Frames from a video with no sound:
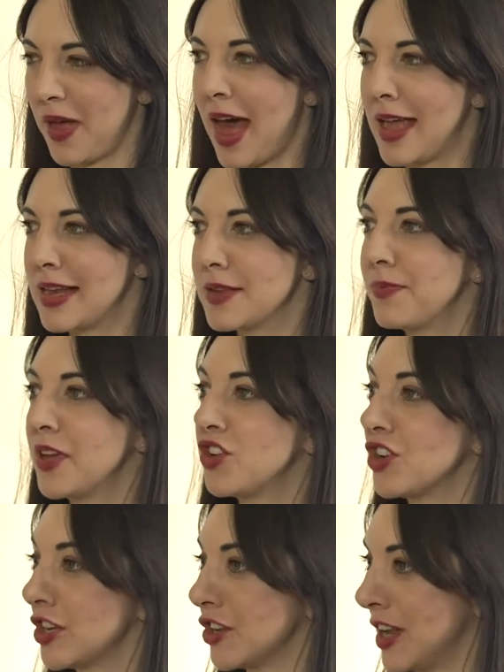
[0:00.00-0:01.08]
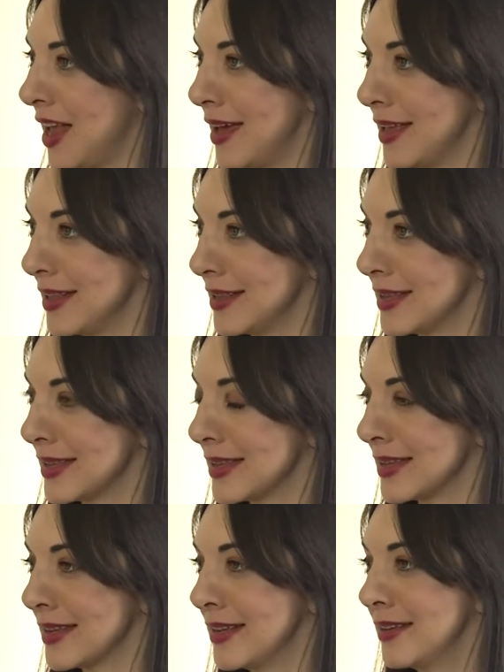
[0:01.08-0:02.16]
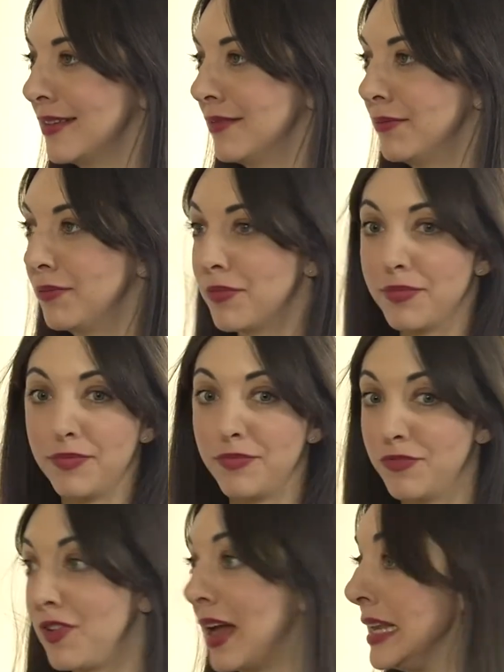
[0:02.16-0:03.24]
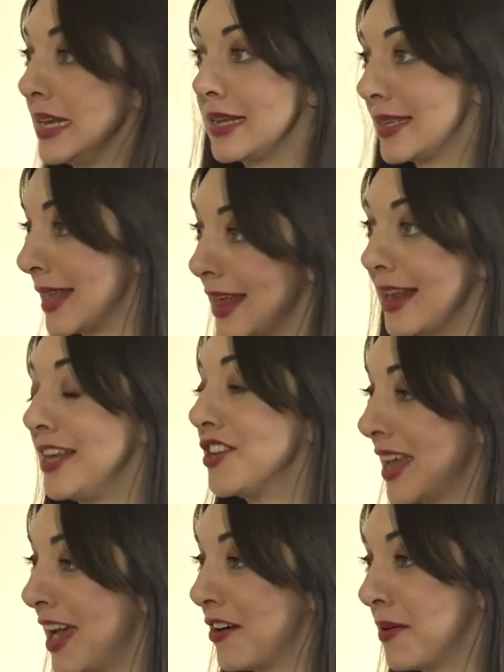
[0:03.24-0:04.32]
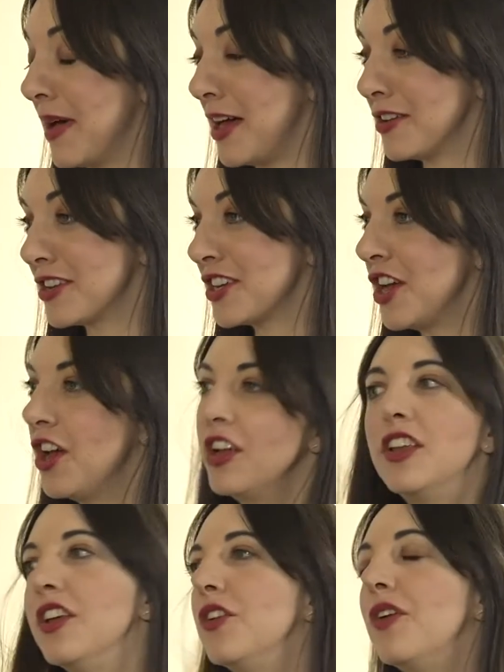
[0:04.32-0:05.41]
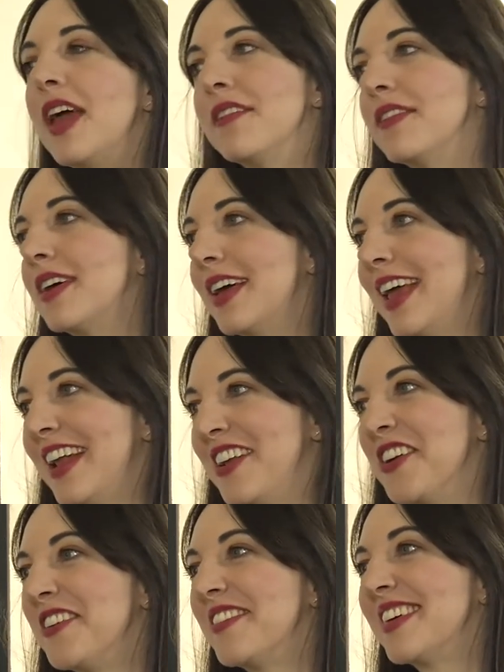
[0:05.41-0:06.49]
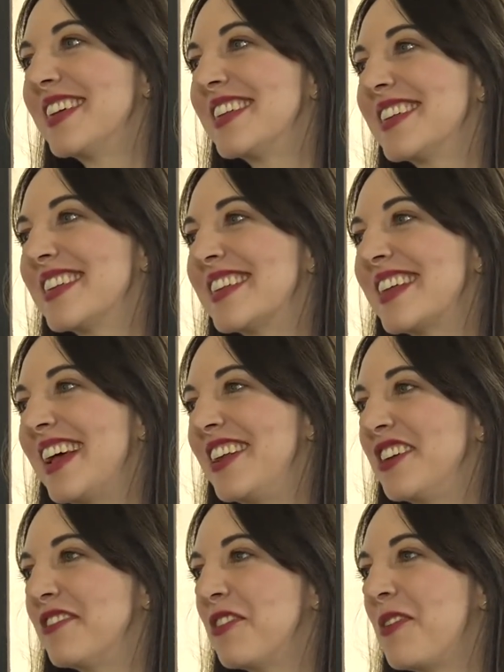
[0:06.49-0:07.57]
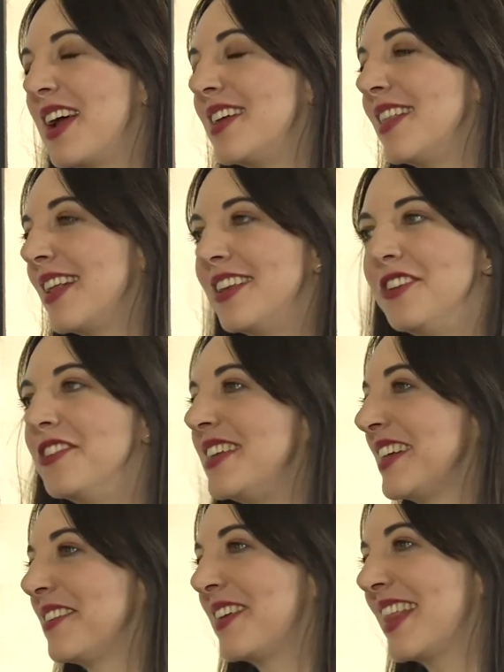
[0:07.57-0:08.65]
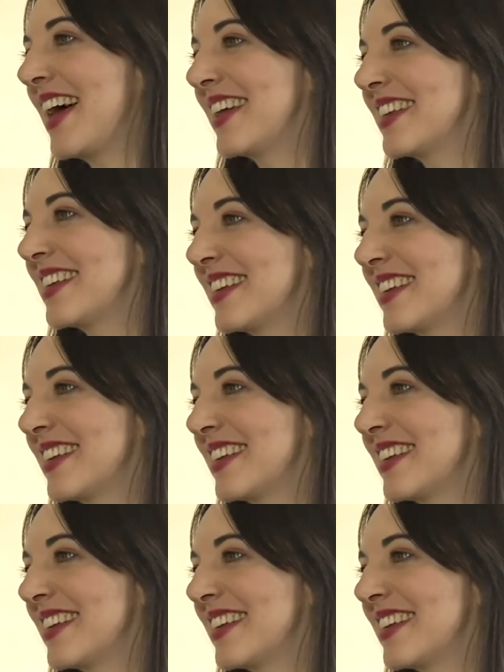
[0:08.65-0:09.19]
and pitching to clients ideas that they need to care about, do you ever get nervous, and do you have a way that you deal with that?